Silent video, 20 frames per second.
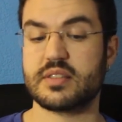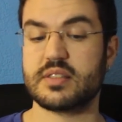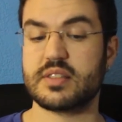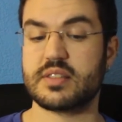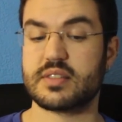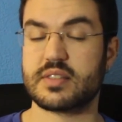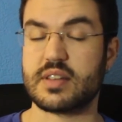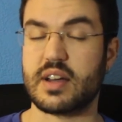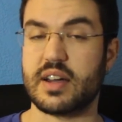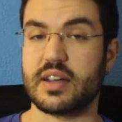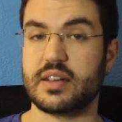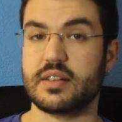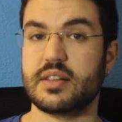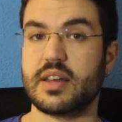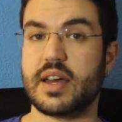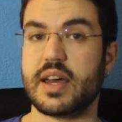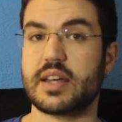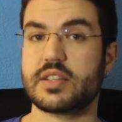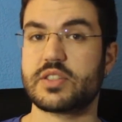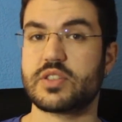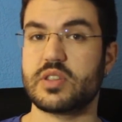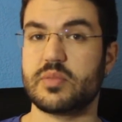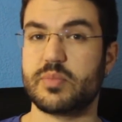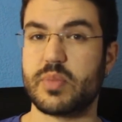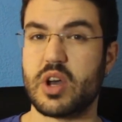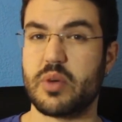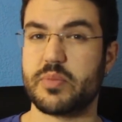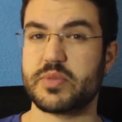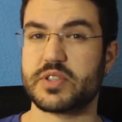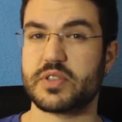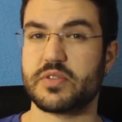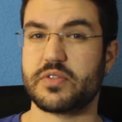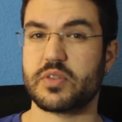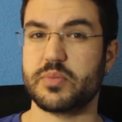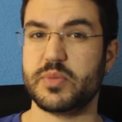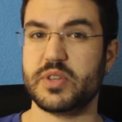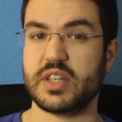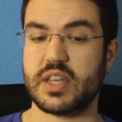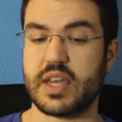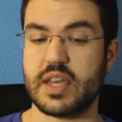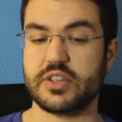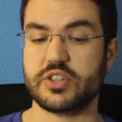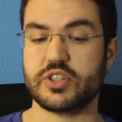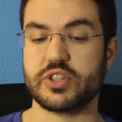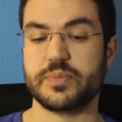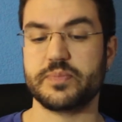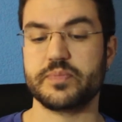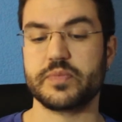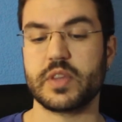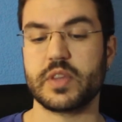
the style, and the purpose of communication.